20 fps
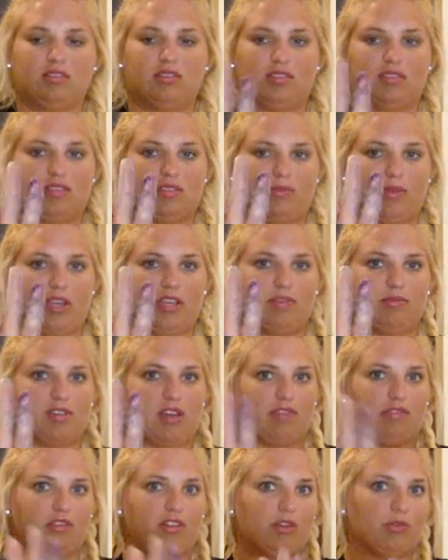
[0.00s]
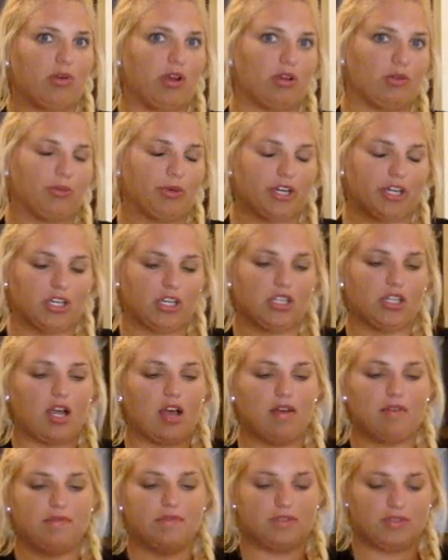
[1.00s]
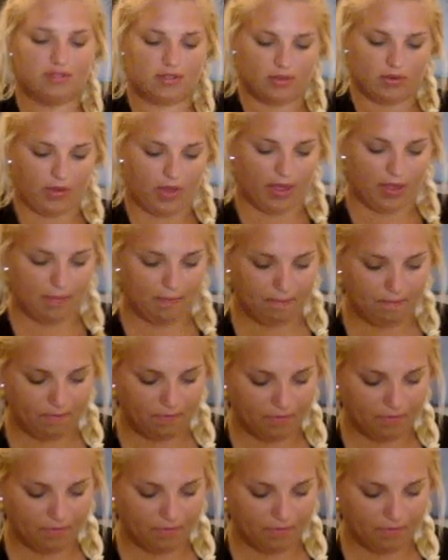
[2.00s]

this is why you definitely wanna wear gloves, okay?